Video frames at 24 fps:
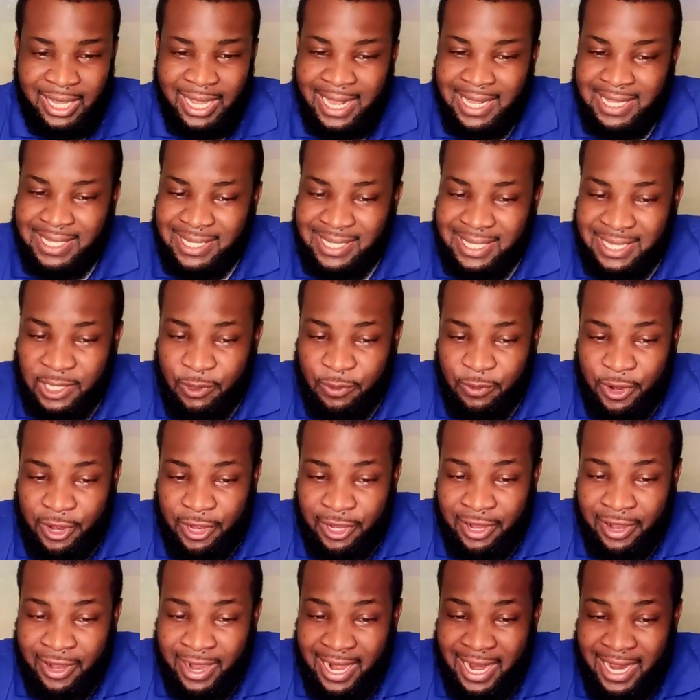I see
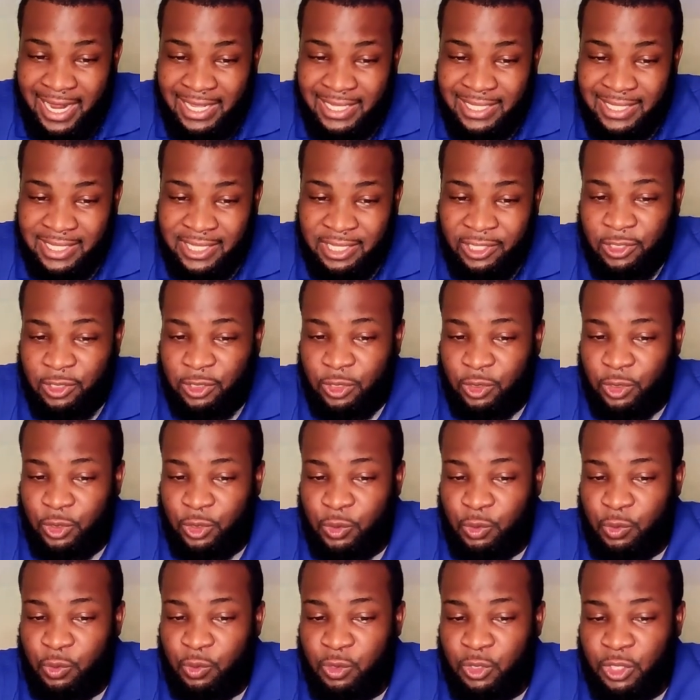where they're asking you to
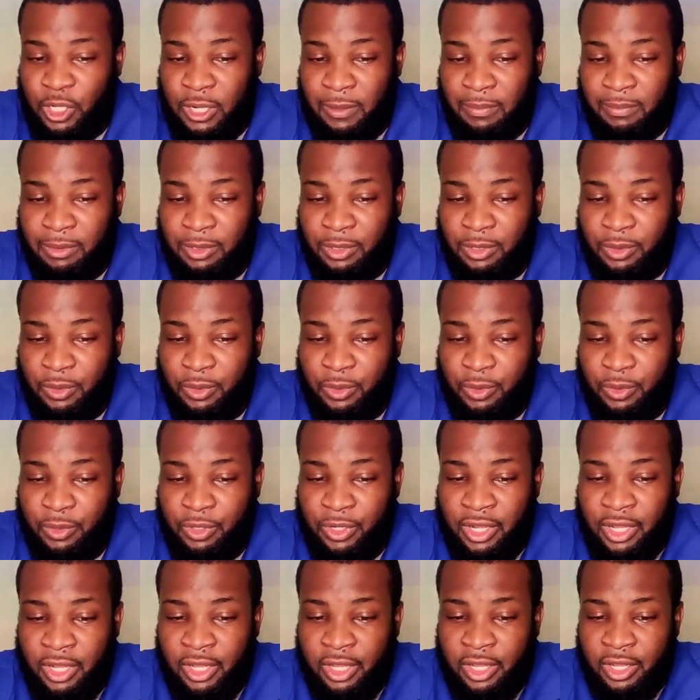choose up to
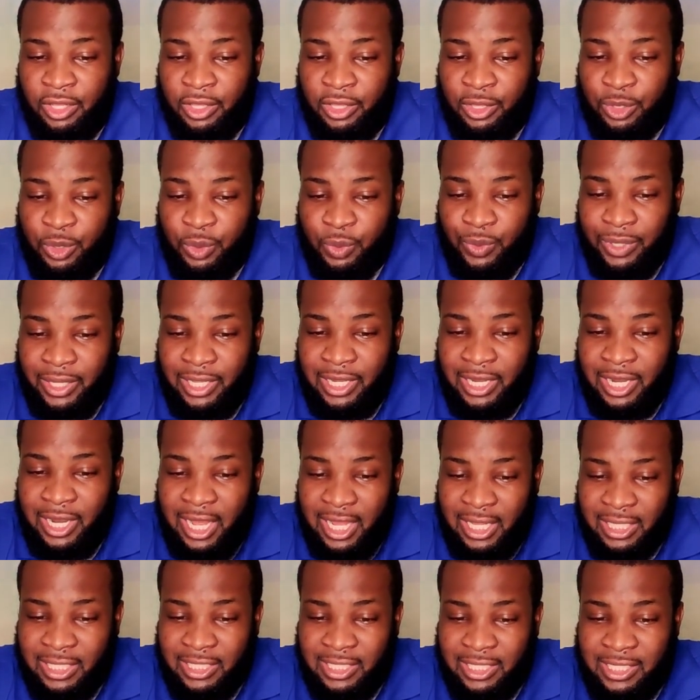3
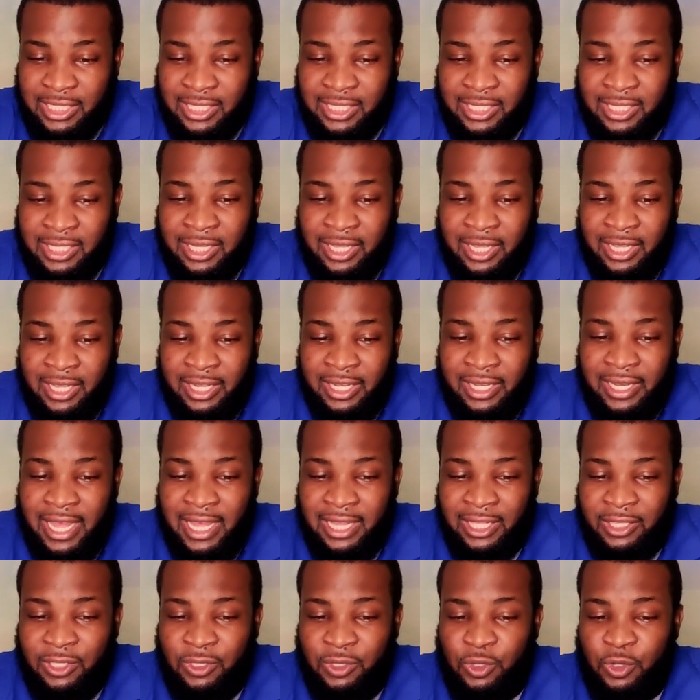lots
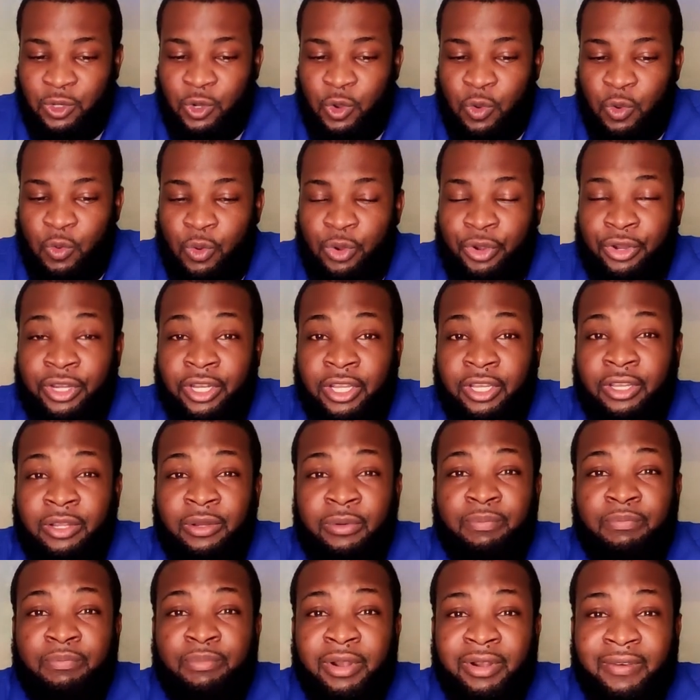that you would
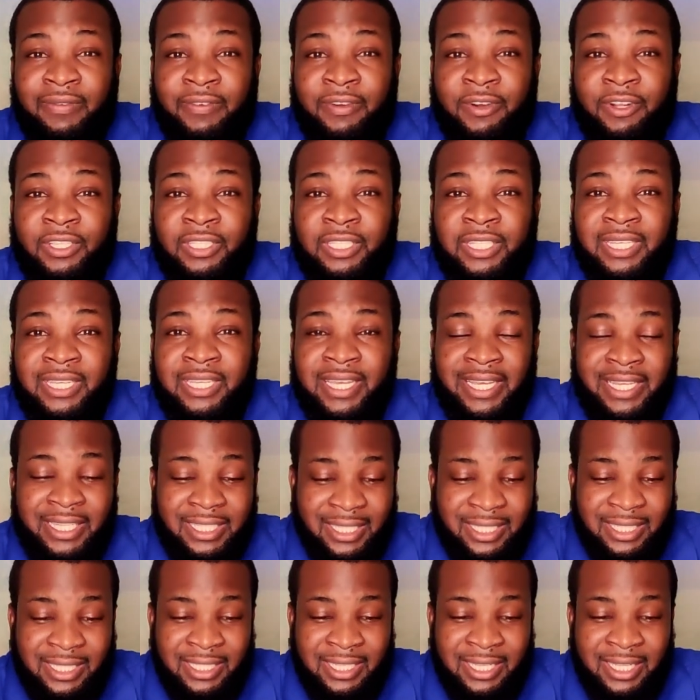prefer to
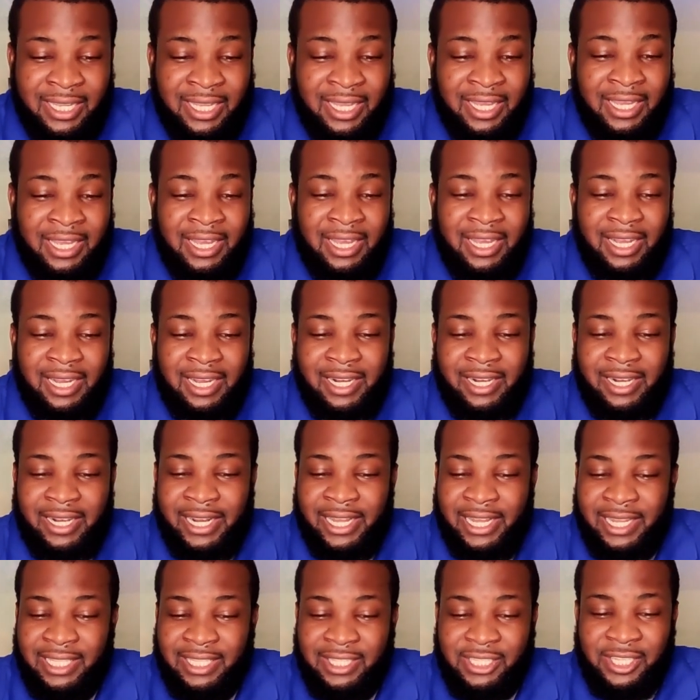get.
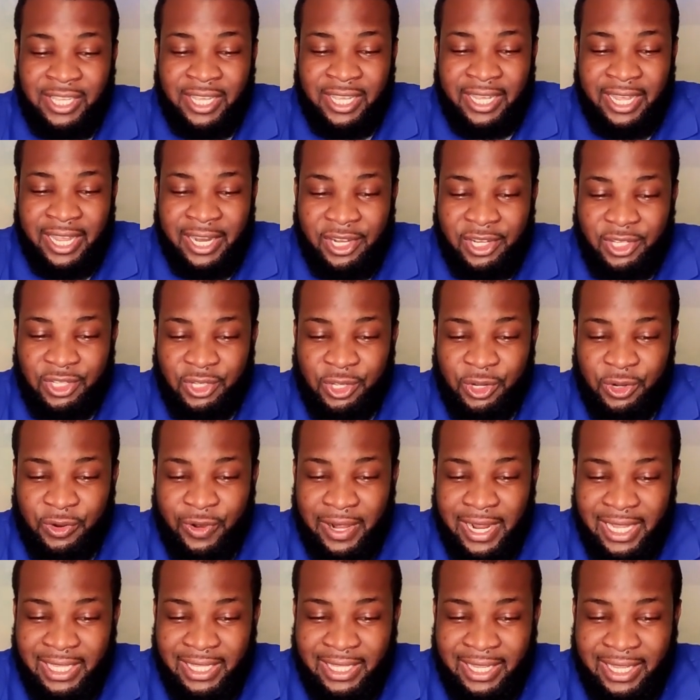Alright, so you can just go
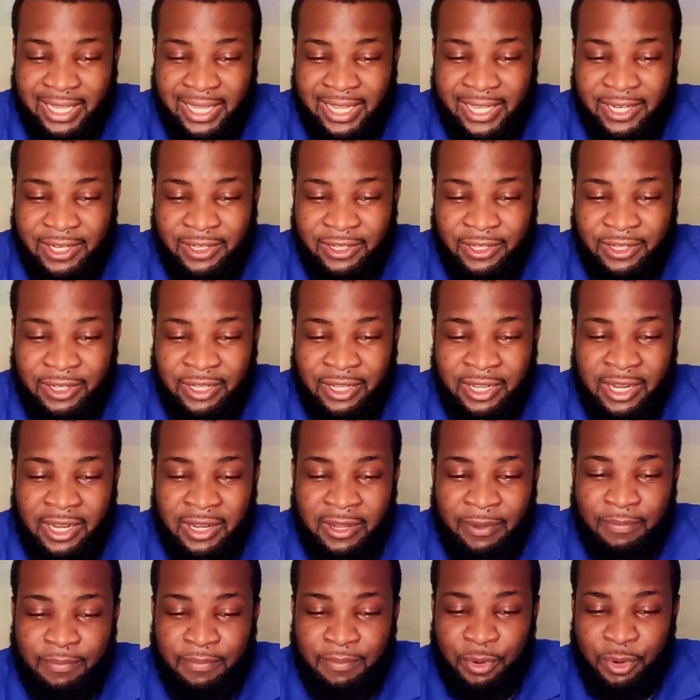right ahead,
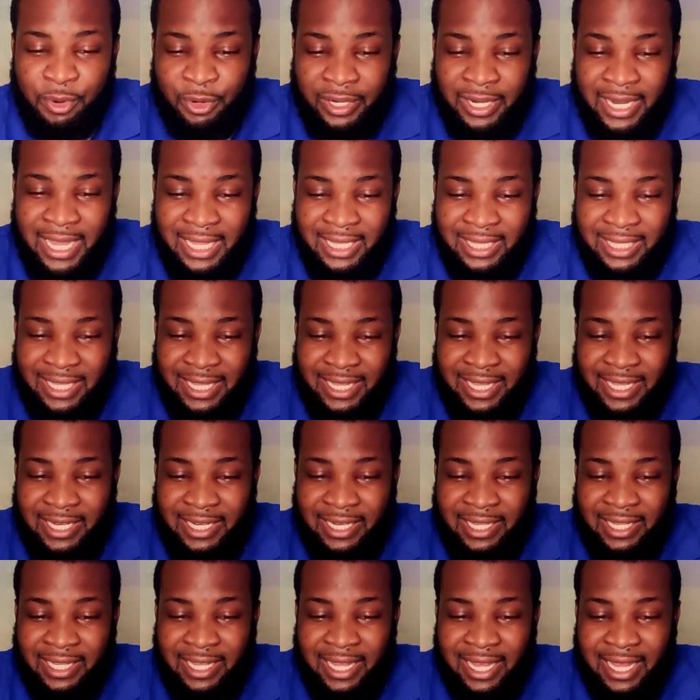put that
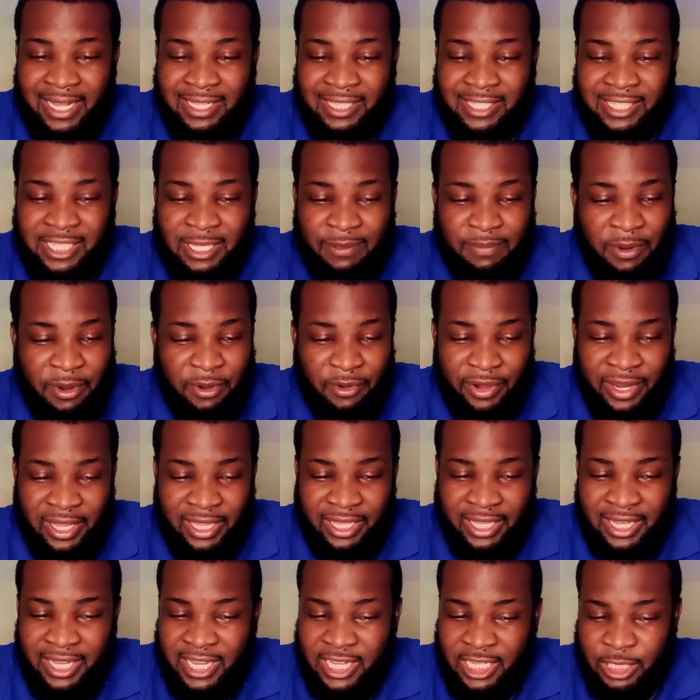in and
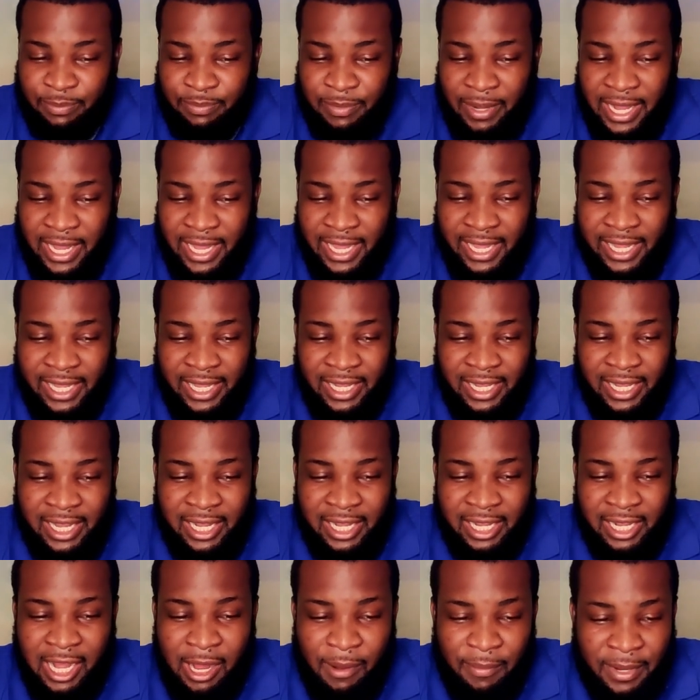separate each by
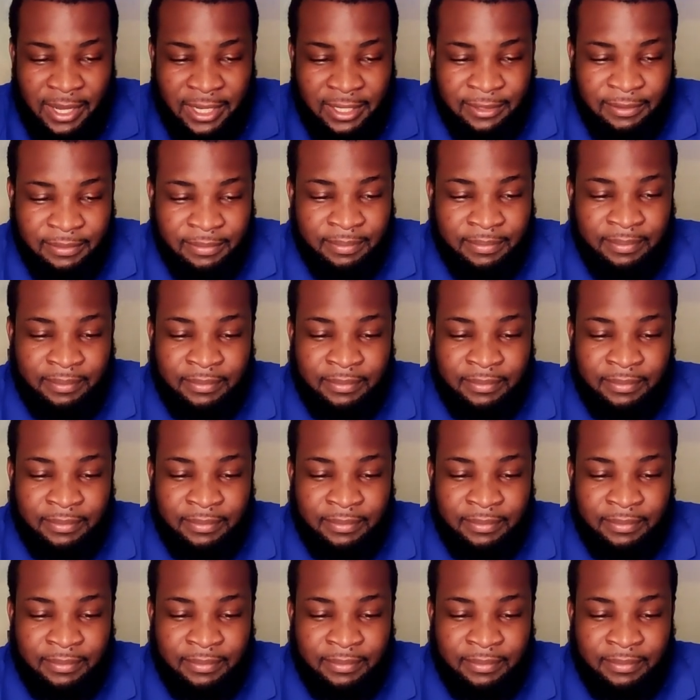a comma.